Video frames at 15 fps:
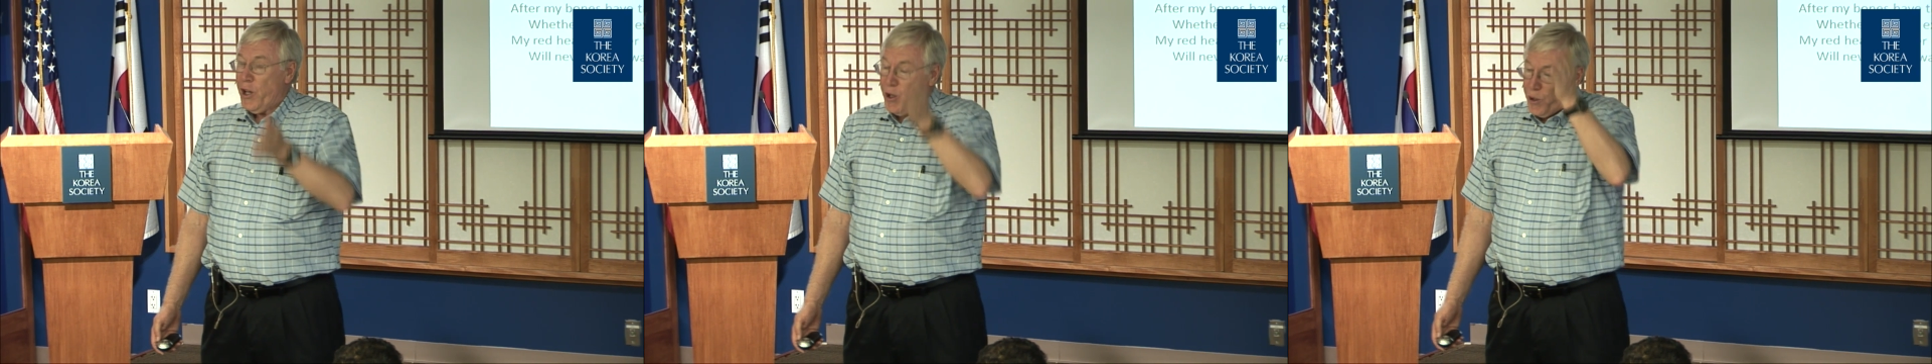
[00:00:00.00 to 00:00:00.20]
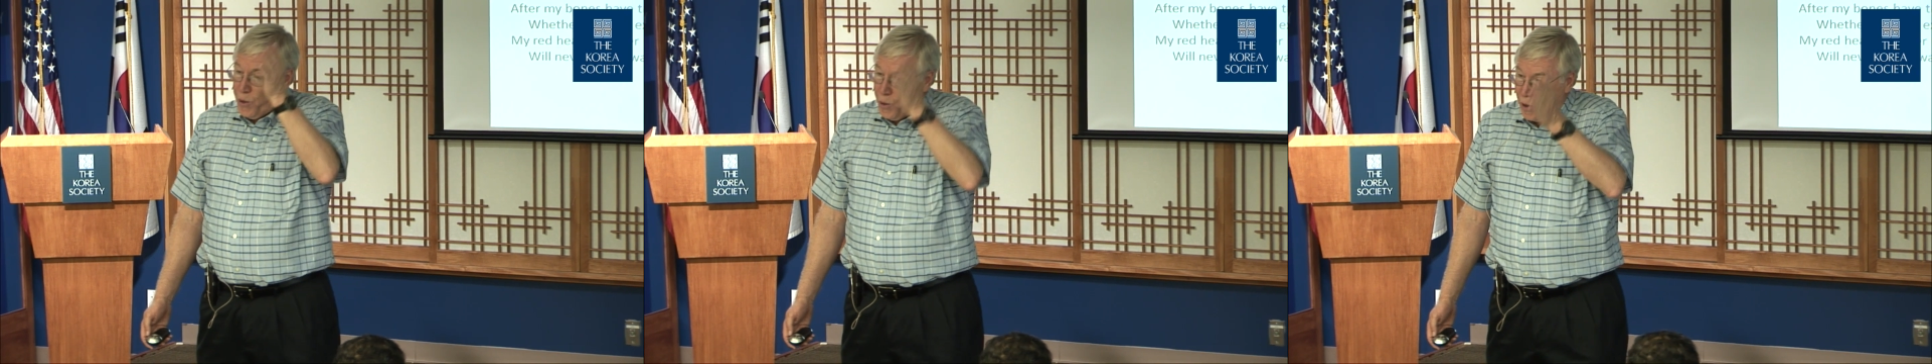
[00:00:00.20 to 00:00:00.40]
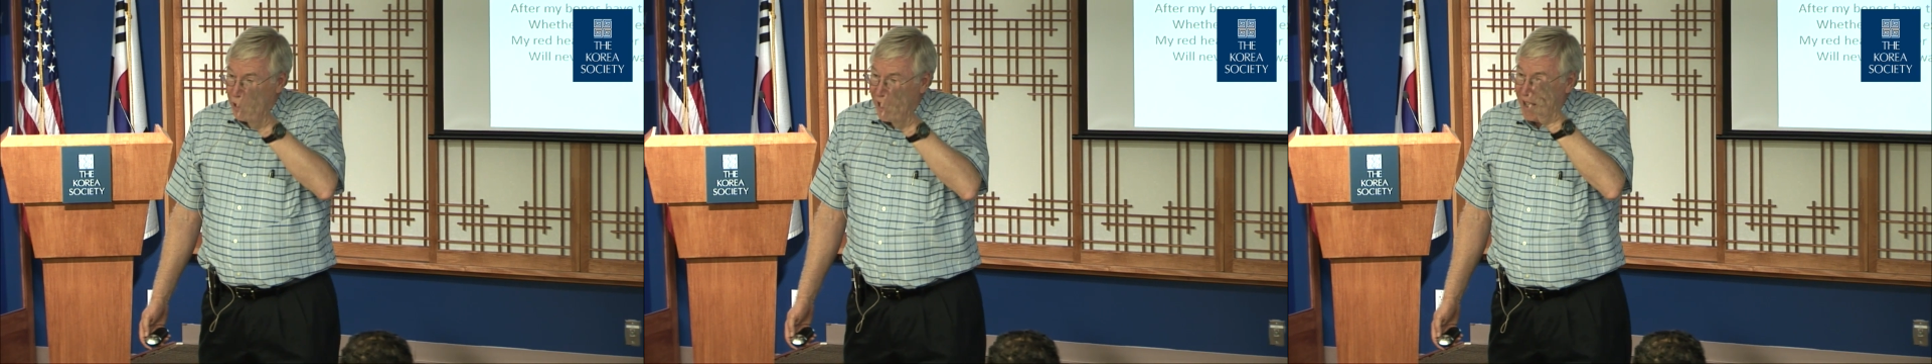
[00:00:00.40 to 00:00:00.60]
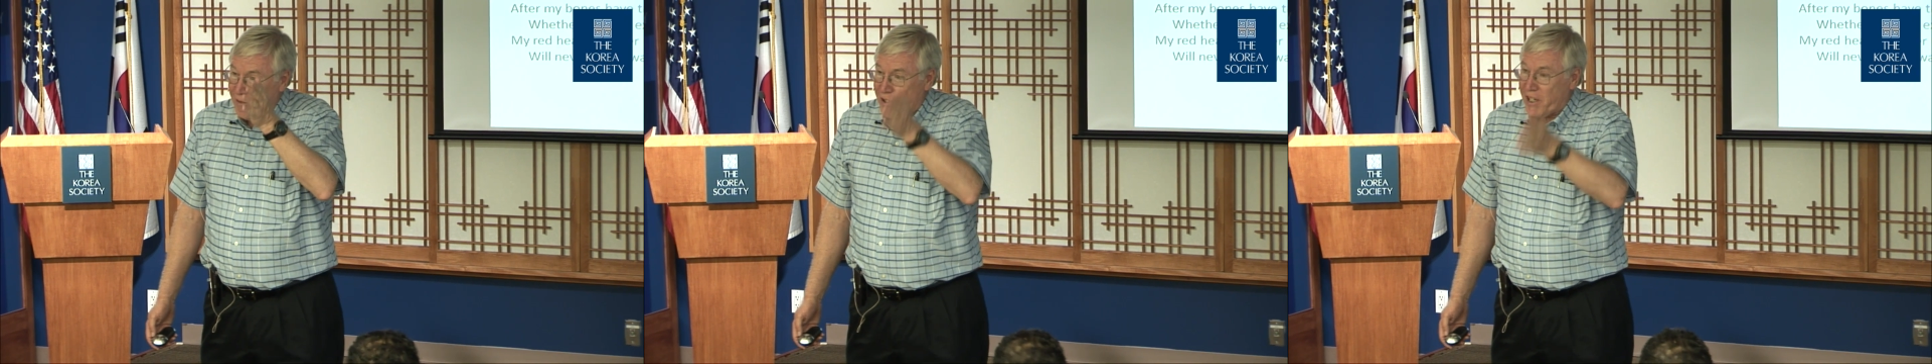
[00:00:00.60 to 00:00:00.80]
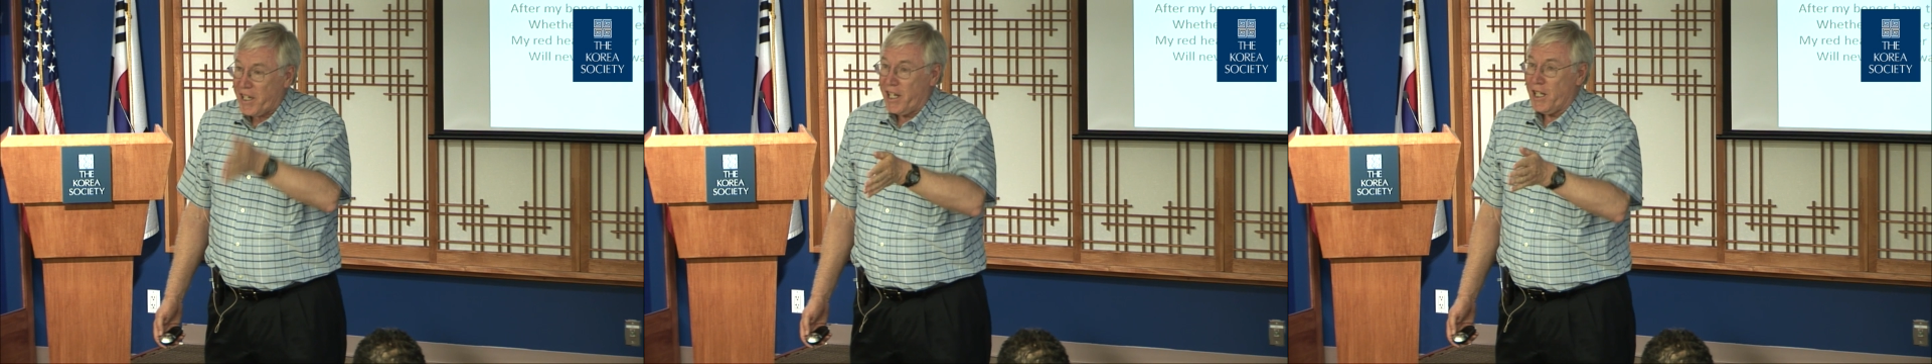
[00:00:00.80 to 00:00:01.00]
you'll have
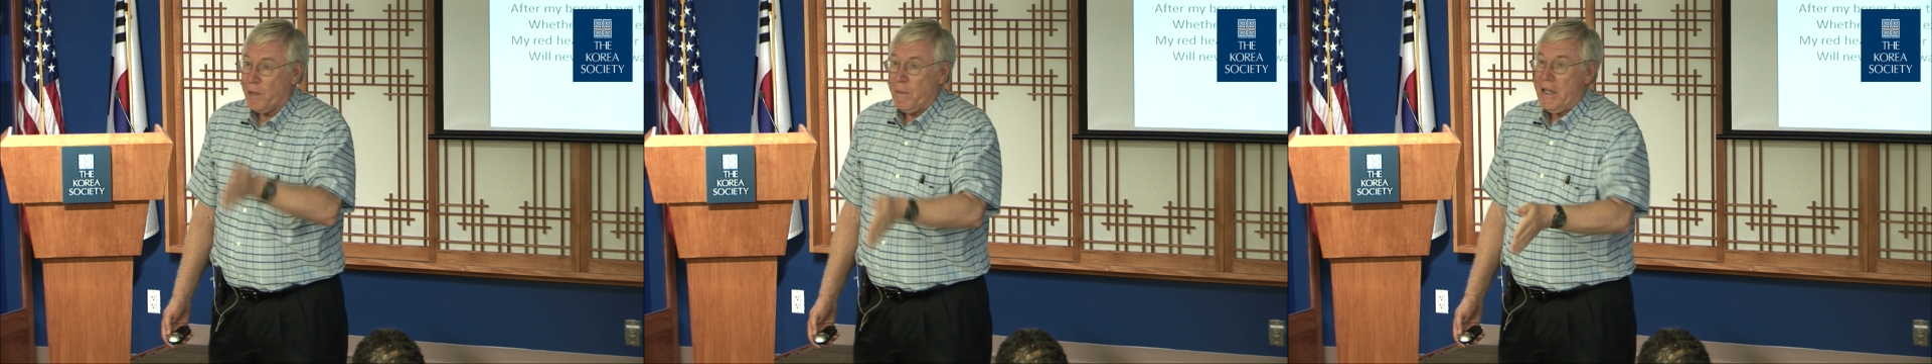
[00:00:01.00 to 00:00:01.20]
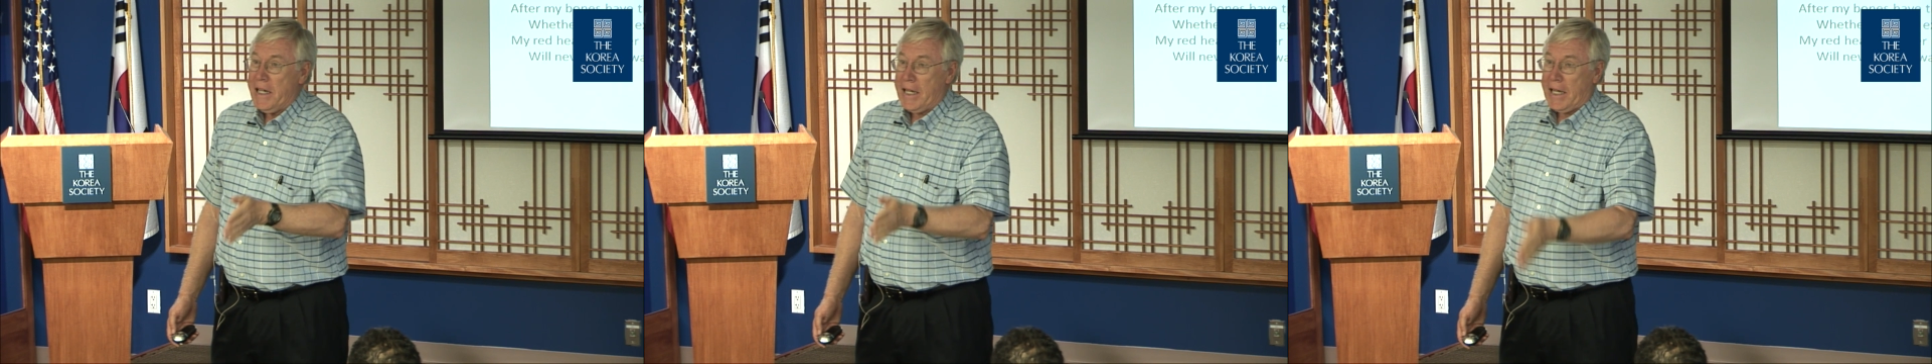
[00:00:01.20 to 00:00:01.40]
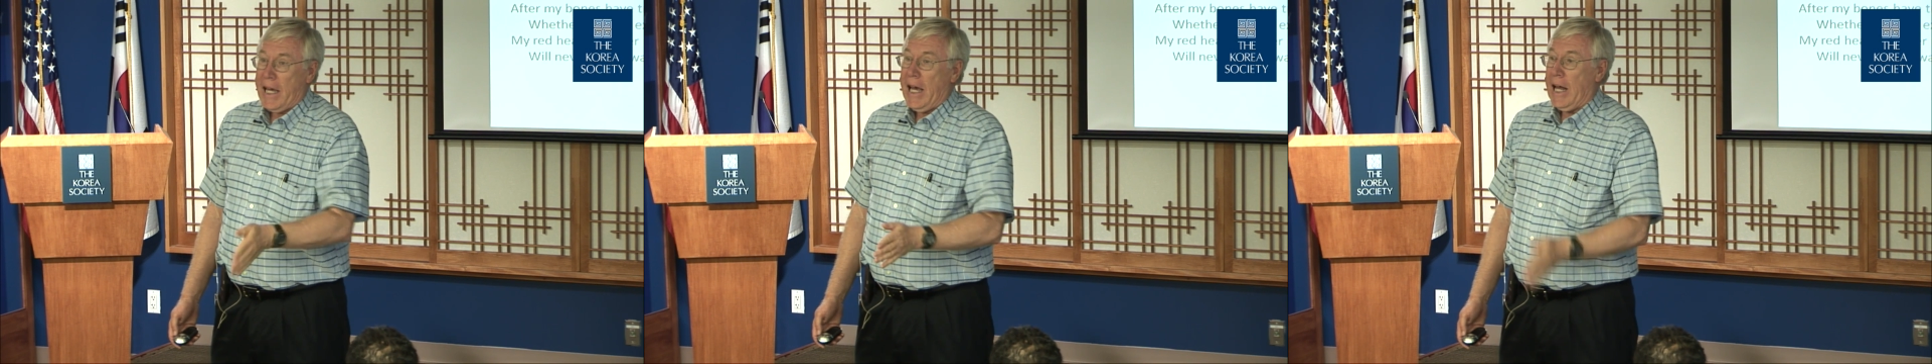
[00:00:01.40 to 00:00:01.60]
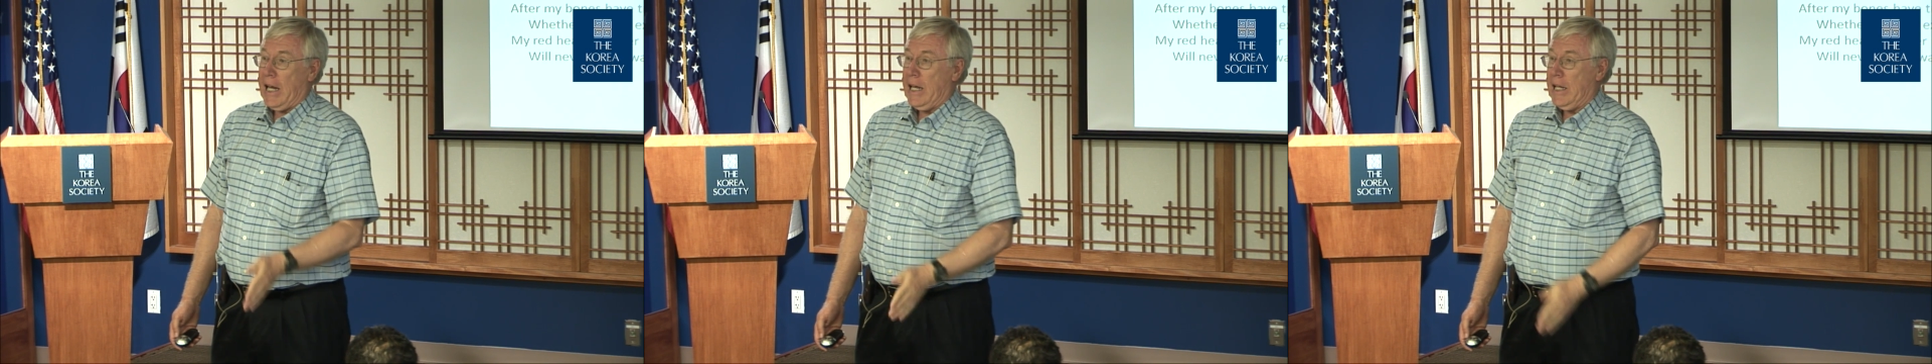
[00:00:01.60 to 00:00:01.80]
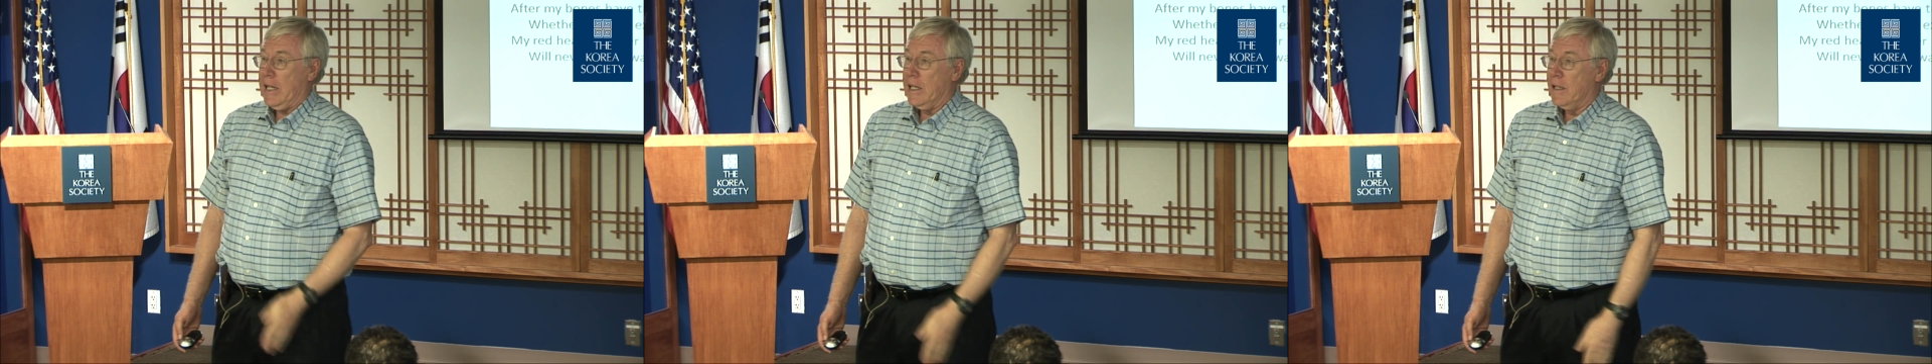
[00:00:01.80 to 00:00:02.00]
to kill me again.